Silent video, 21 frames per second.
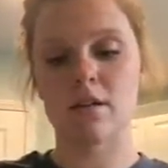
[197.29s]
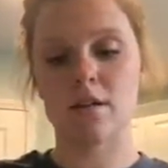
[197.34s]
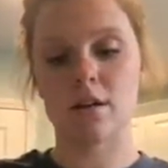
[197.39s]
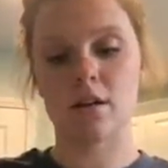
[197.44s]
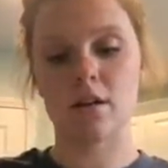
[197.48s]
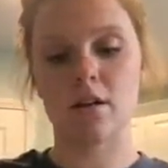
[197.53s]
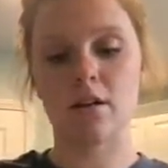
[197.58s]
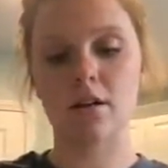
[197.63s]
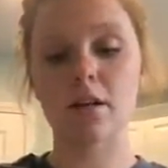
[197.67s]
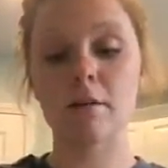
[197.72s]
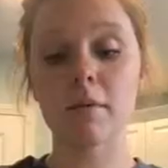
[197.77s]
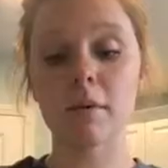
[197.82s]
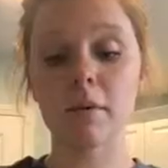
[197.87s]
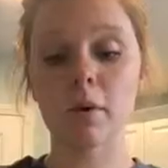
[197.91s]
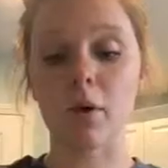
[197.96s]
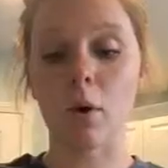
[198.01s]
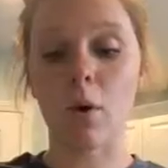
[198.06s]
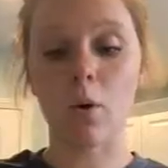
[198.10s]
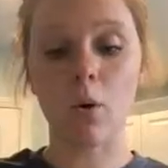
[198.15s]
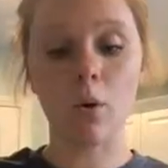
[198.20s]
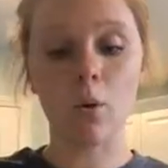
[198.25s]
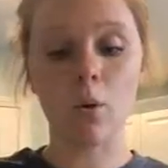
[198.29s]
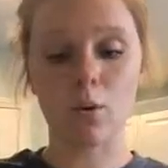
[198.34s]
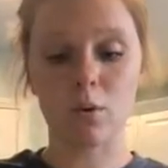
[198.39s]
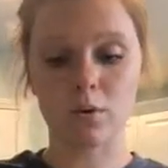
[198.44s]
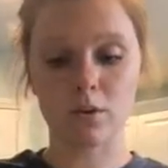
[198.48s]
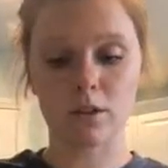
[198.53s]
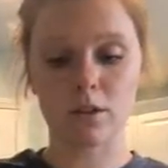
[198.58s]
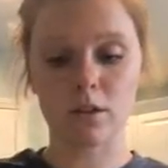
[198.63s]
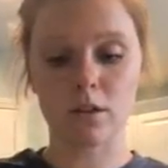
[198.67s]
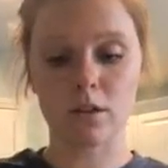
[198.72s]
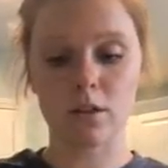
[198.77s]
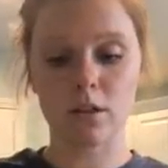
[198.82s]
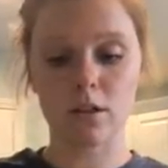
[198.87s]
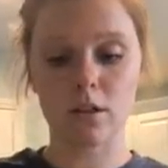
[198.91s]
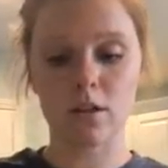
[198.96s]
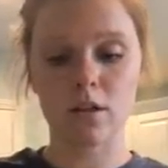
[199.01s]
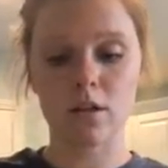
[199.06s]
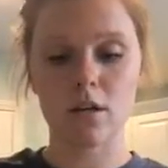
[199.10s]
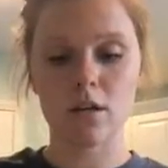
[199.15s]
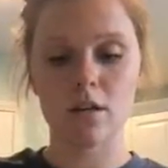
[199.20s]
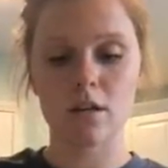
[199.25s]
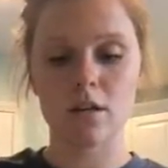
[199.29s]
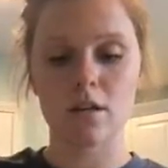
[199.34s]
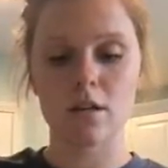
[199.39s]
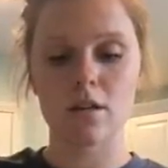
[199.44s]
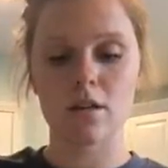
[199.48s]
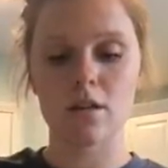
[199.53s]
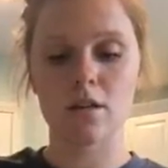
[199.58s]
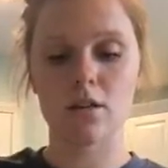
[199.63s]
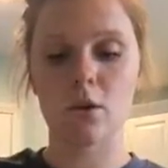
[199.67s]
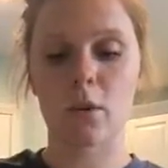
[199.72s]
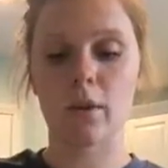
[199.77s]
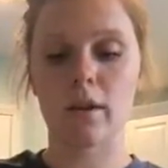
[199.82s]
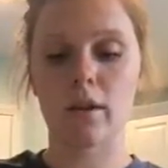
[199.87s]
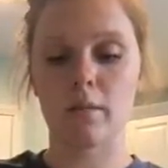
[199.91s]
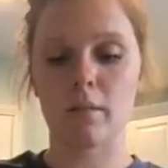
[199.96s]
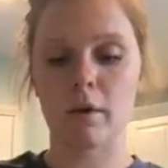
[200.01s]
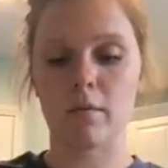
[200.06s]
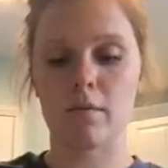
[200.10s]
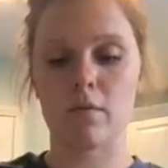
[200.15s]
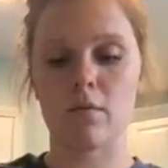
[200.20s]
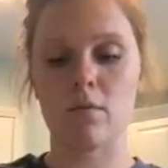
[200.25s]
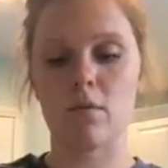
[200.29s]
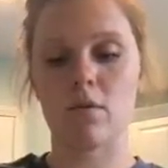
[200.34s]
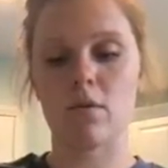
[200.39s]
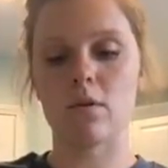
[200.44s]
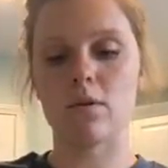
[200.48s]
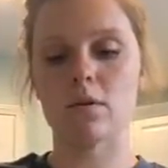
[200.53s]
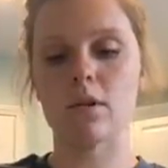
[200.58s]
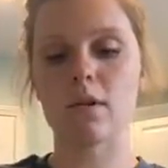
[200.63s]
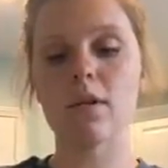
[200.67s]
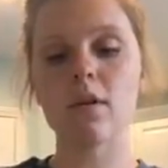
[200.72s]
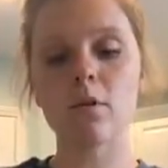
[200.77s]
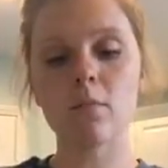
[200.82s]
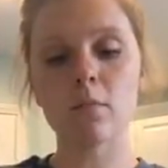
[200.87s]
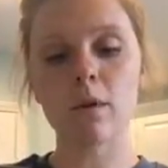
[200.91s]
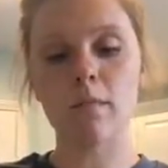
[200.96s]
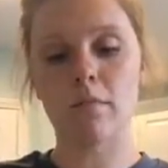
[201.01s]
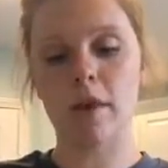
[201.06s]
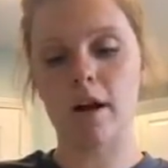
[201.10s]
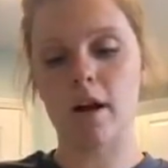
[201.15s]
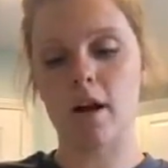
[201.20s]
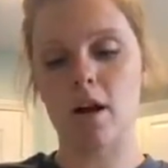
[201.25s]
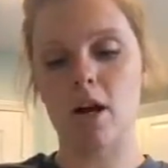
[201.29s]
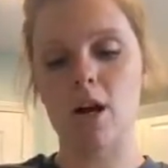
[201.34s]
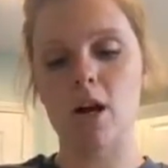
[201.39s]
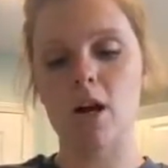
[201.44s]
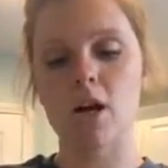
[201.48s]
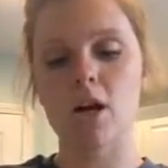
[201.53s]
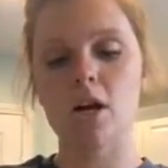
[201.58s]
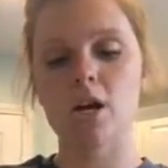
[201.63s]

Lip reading: you're gonna be able to hold the toilet paper roll a little bit better.